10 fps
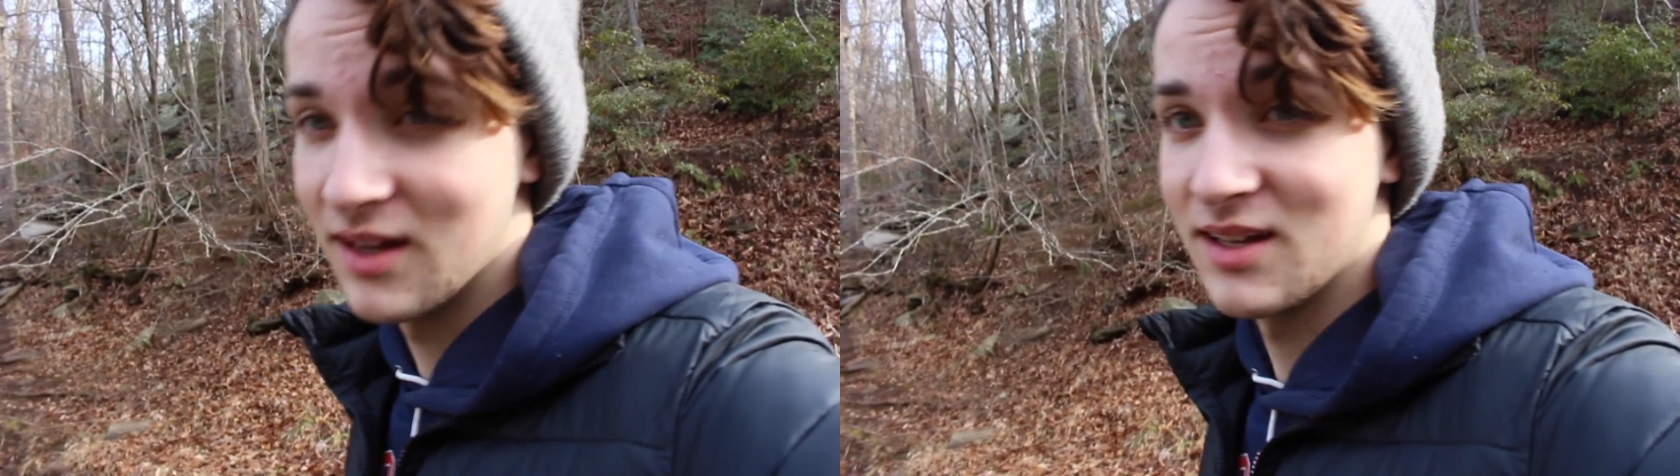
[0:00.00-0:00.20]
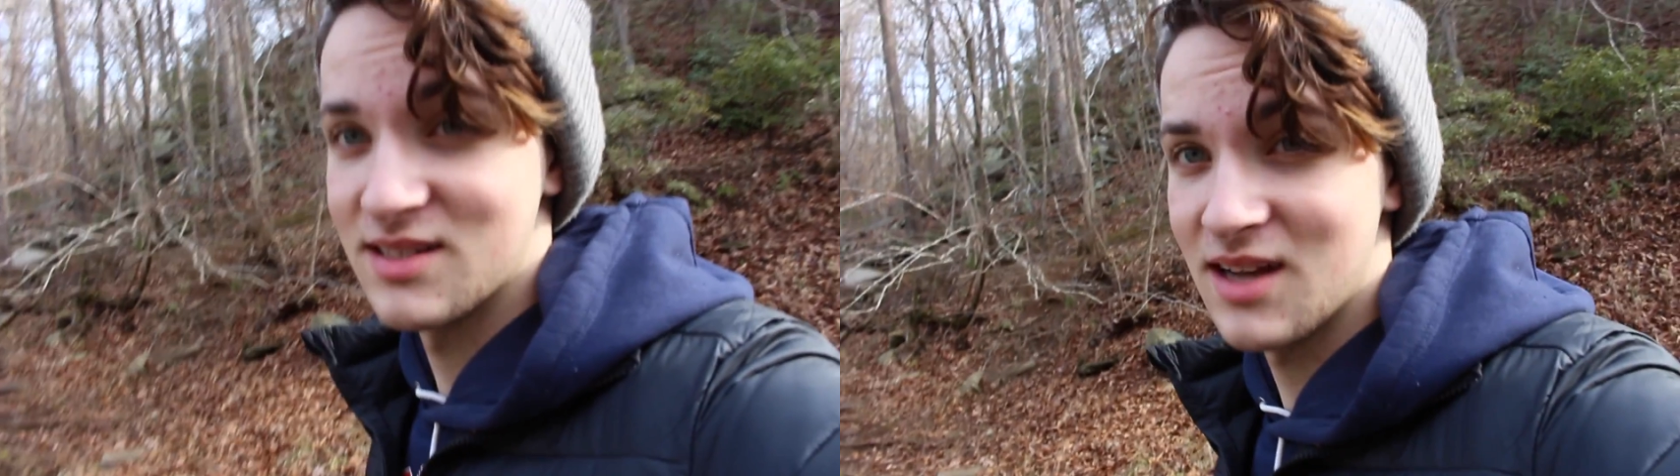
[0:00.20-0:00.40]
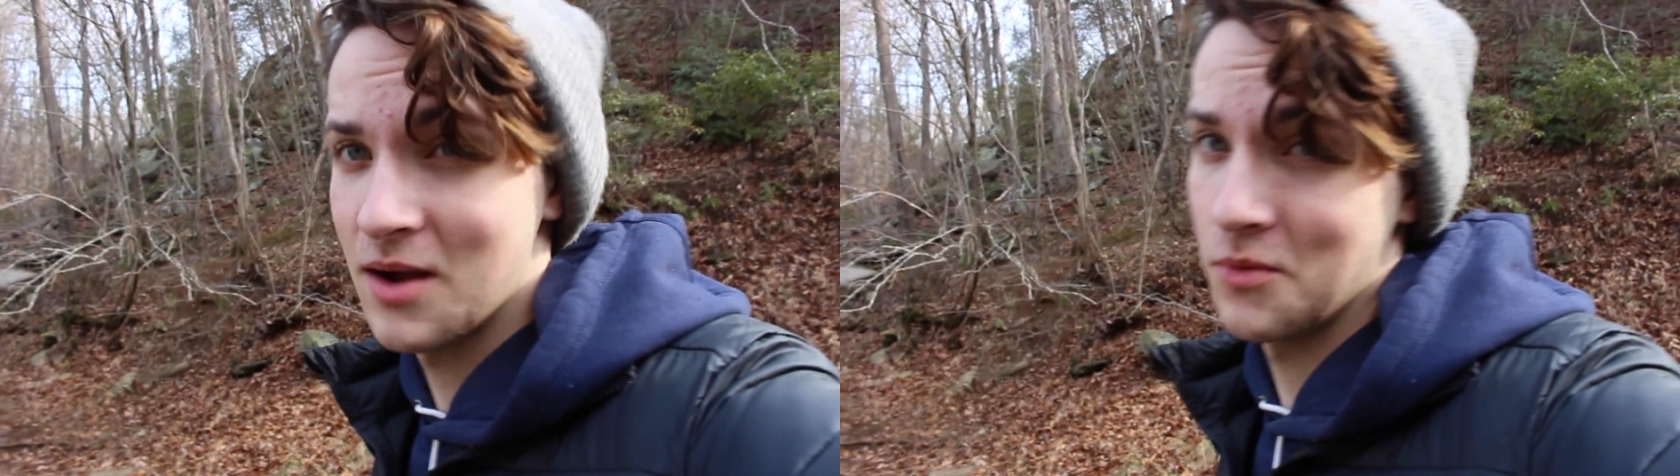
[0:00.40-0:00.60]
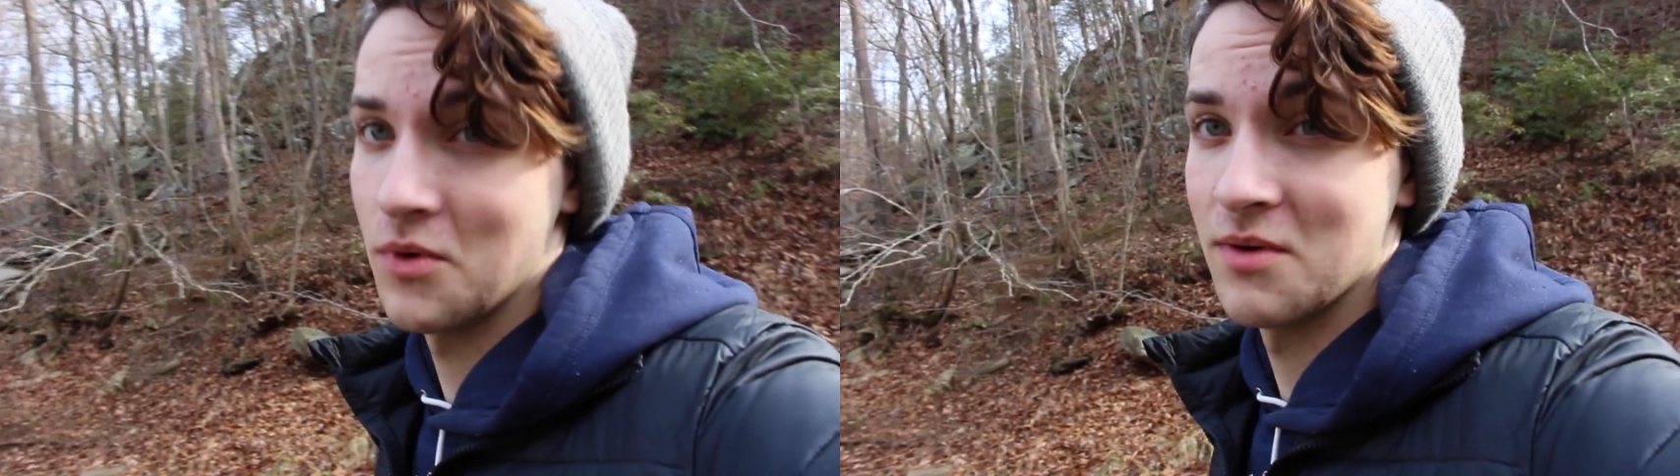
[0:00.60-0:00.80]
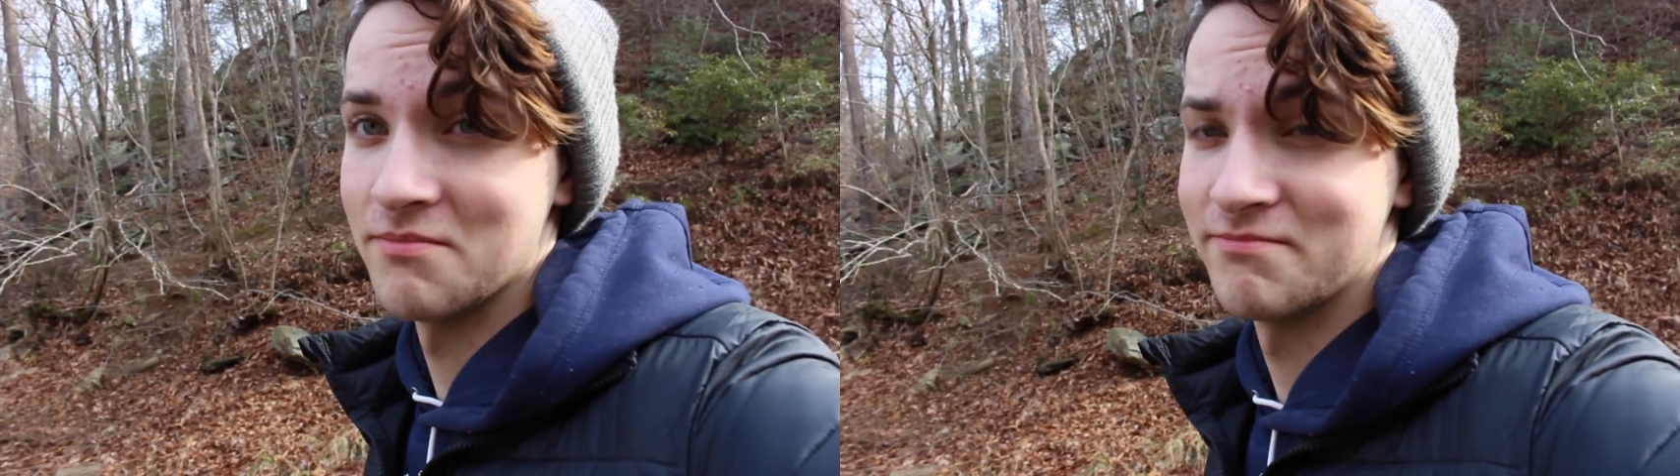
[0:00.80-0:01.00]
It's not
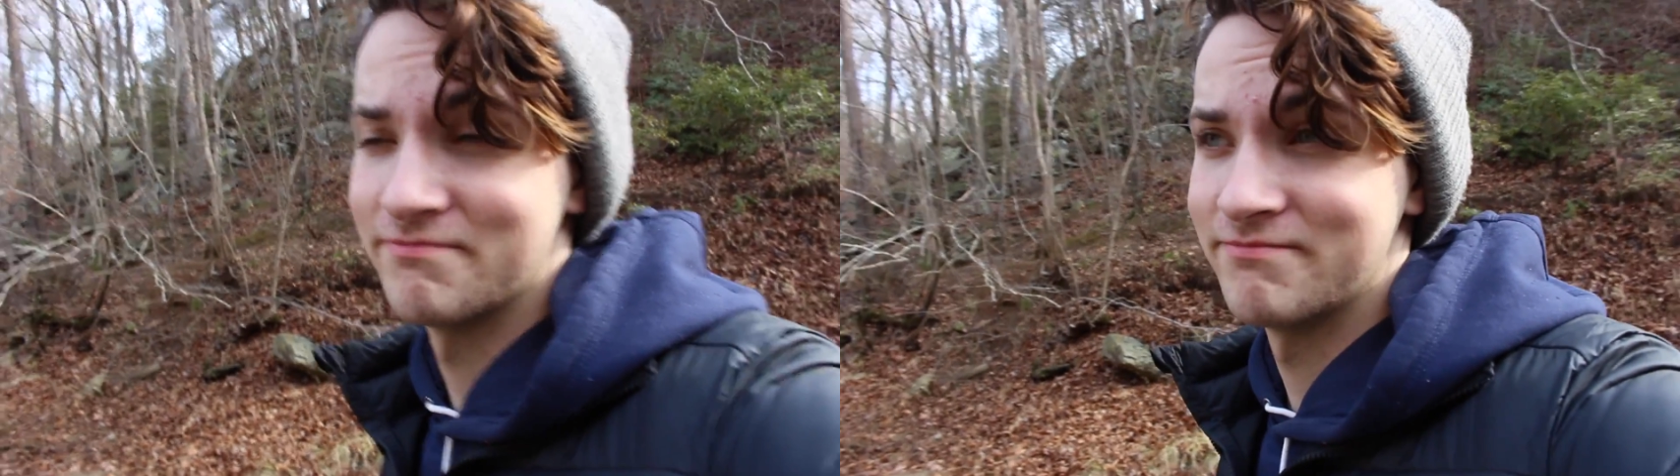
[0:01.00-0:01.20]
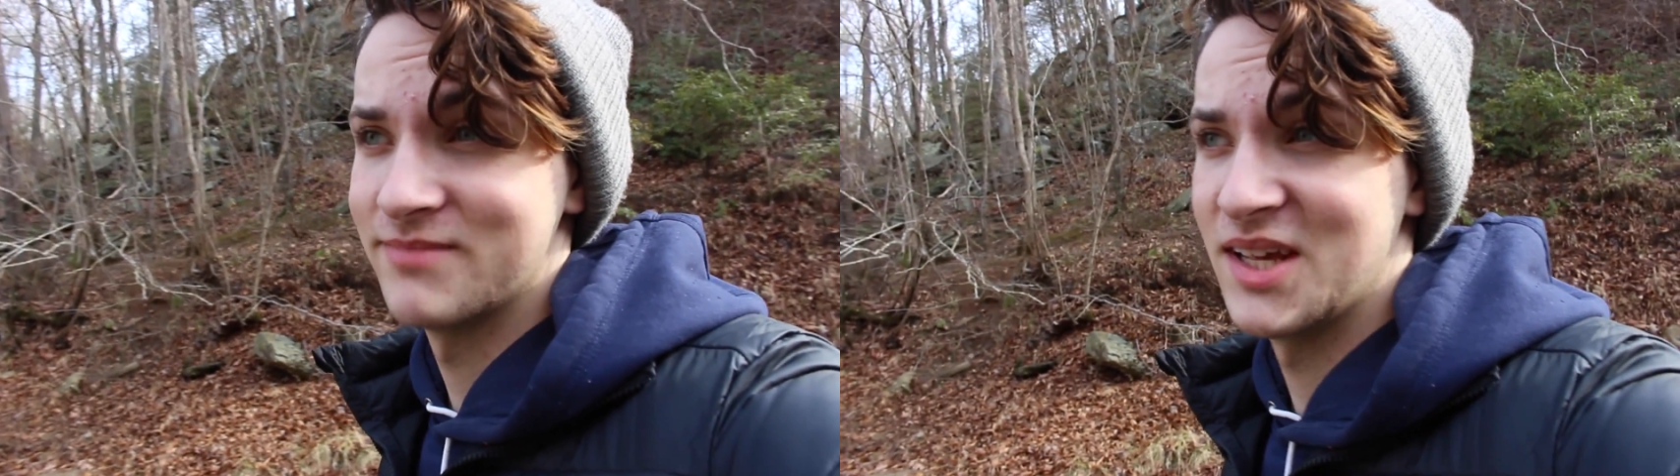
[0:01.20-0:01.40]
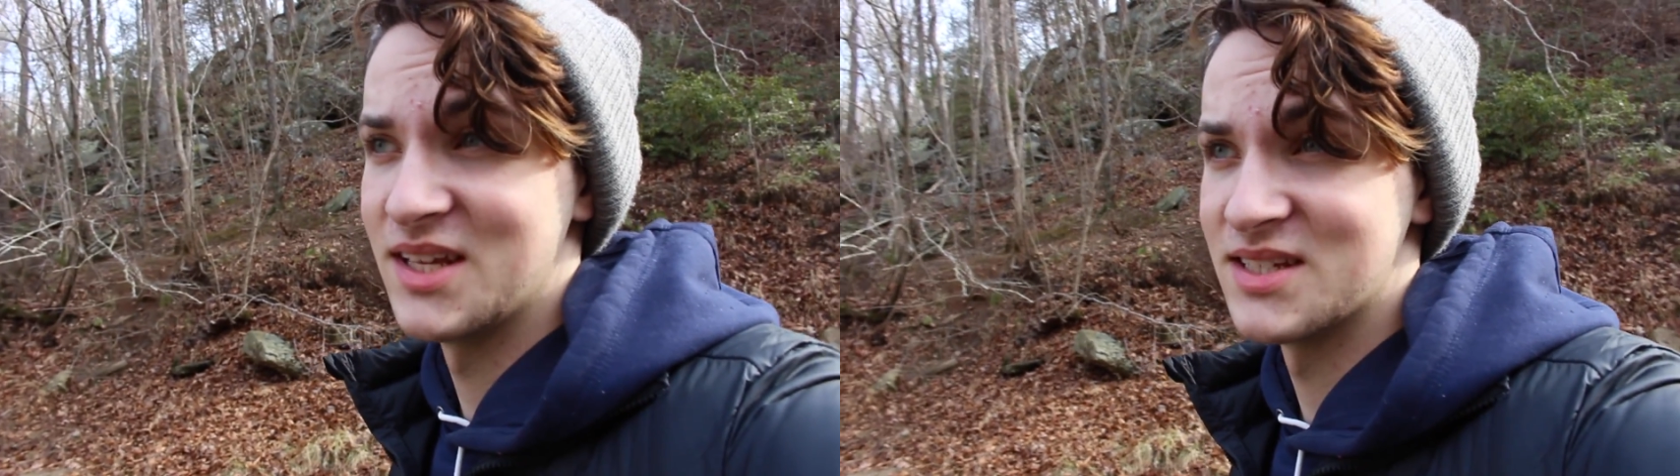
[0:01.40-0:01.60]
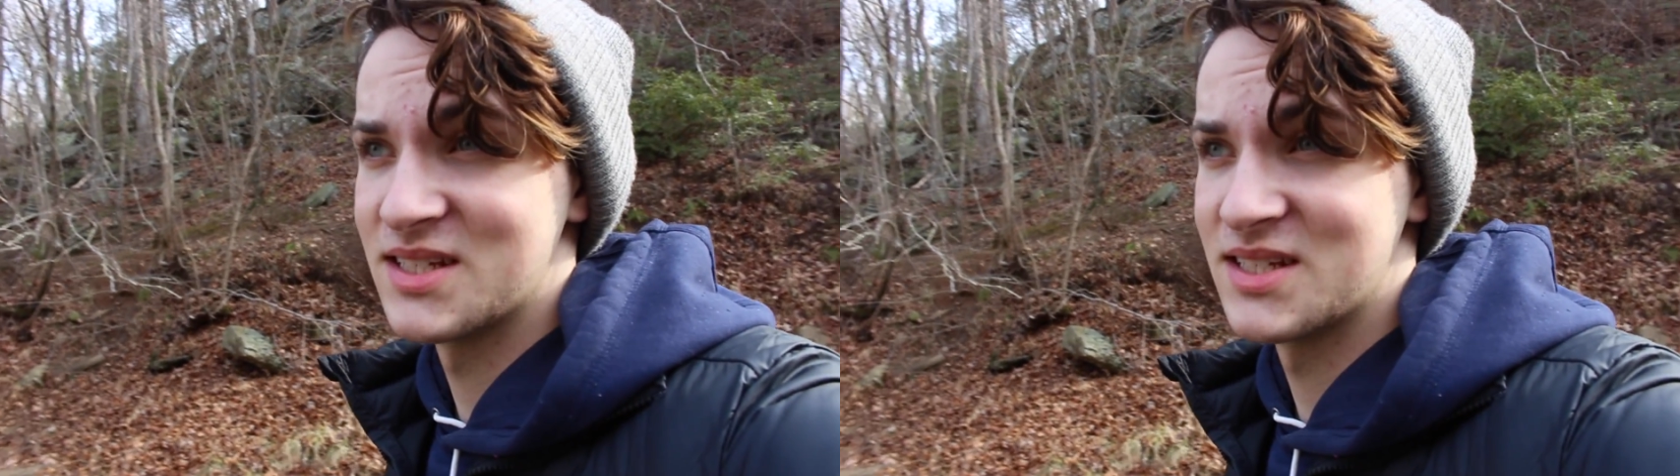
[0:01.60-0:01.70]
warm. It is